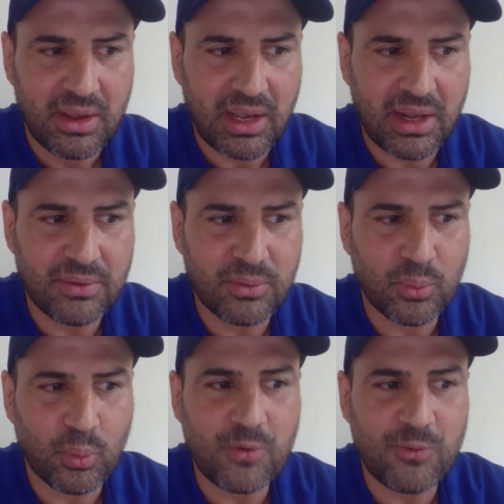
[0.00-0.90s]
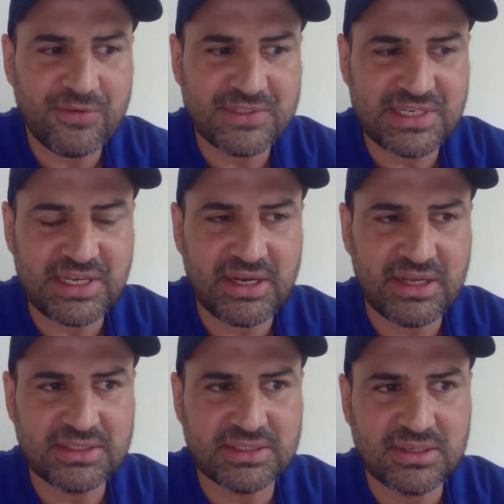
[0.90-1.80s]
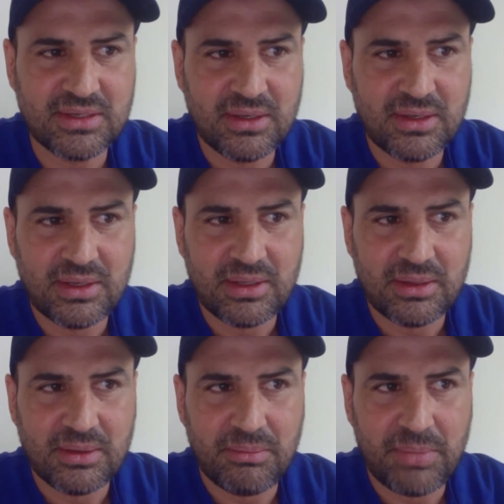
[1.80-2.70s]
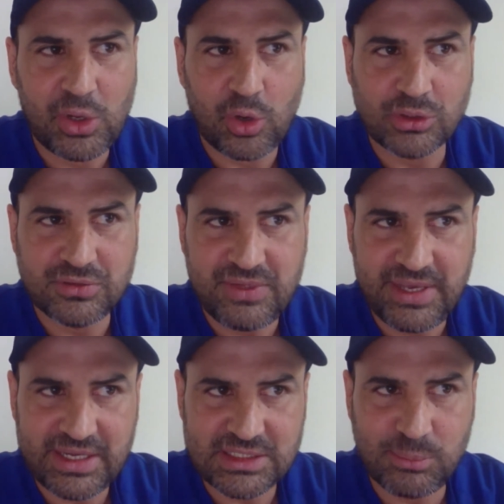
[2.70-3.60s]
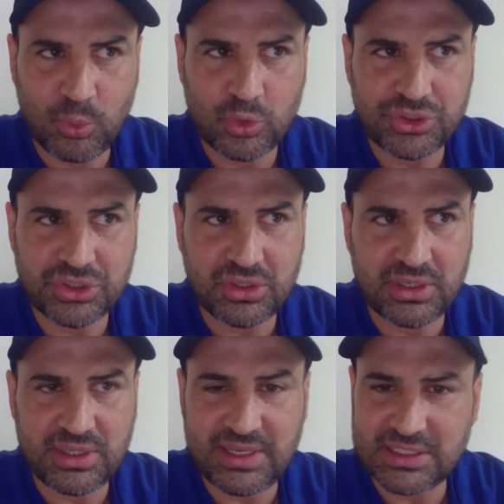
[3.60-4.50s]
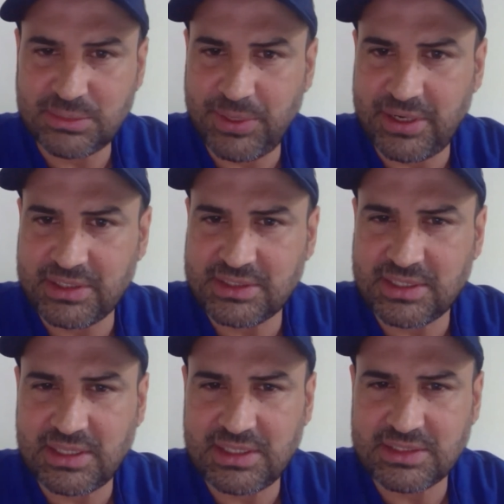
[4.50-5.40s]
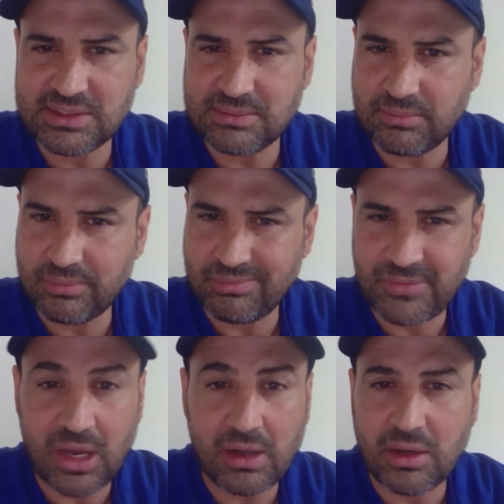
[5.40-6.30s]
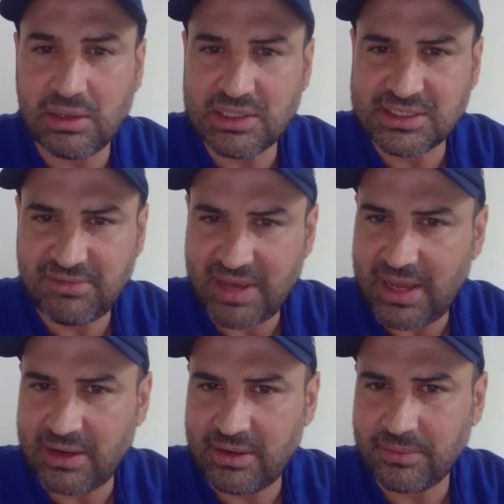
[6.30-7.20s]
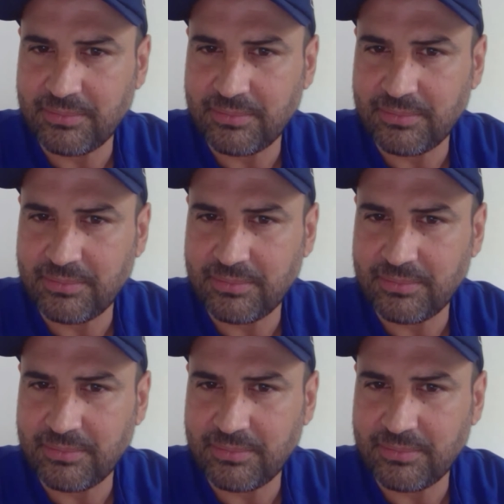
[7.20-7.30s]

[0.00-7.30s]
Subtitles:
And what we've seen is, because of the exposure and the experience that these young girls have had,